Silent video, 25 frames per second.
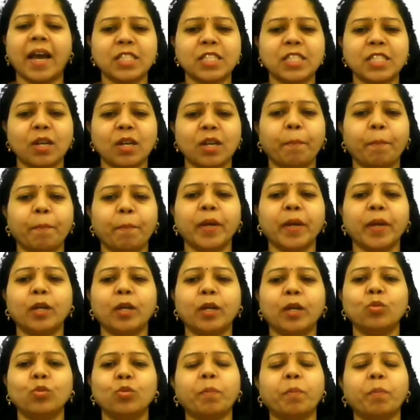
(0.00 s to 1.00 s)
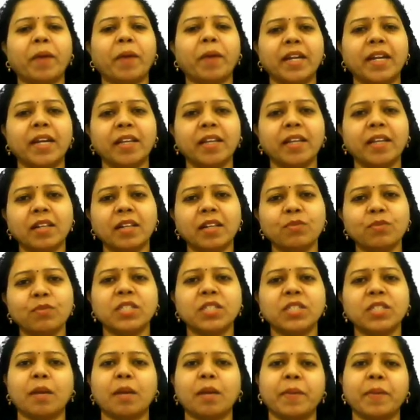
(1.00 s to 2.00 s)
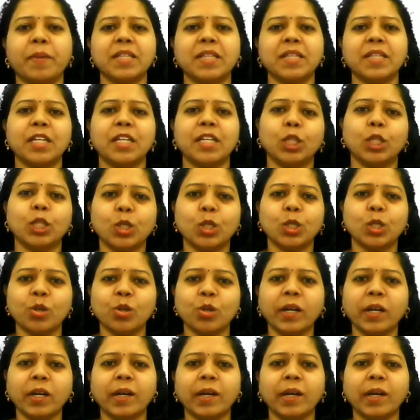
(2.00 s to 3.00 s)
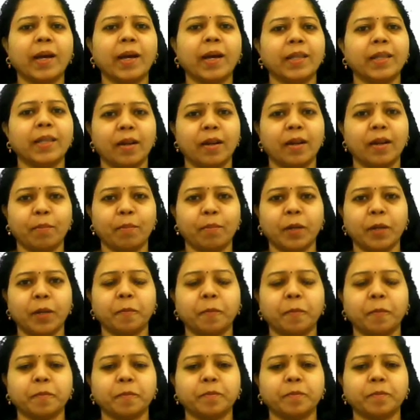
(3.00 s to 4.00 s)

as compared to the particles which are present in the chalk and the rubber.